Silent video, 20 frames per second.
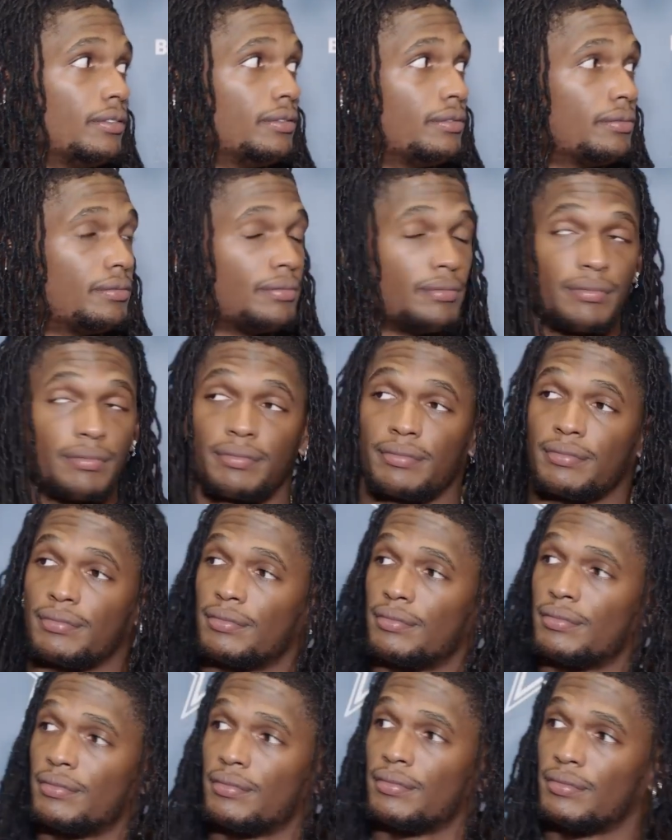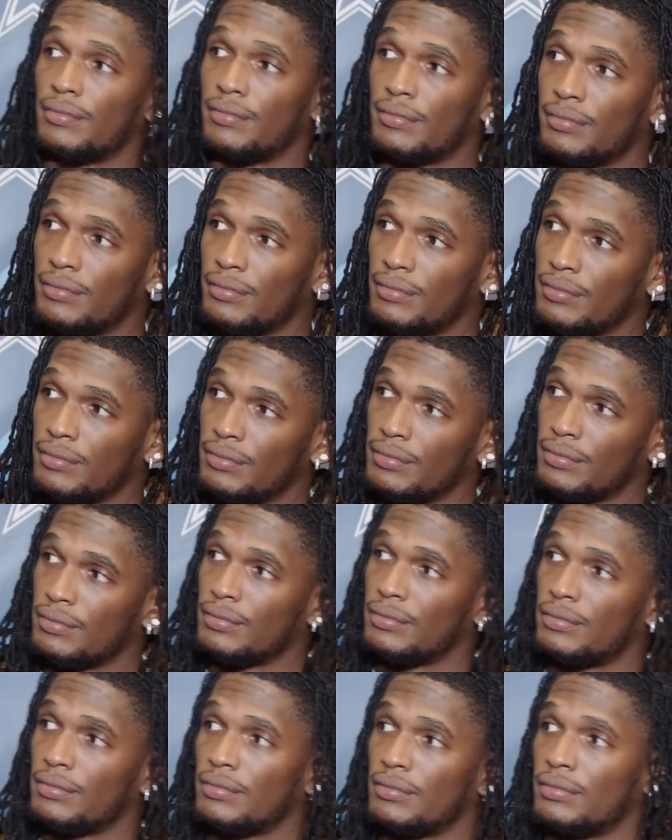CeeDee, with you guys wearing those uh,
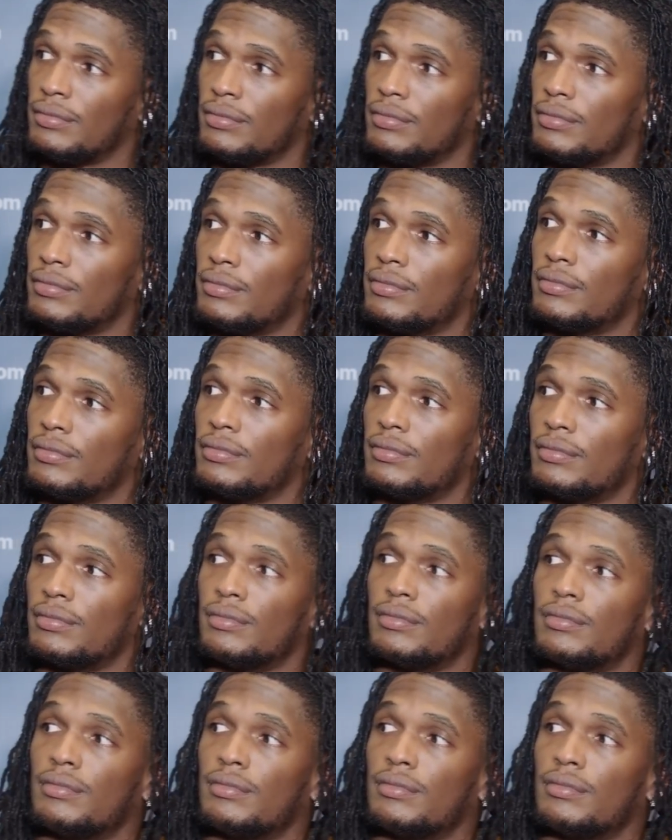white helmets for this game,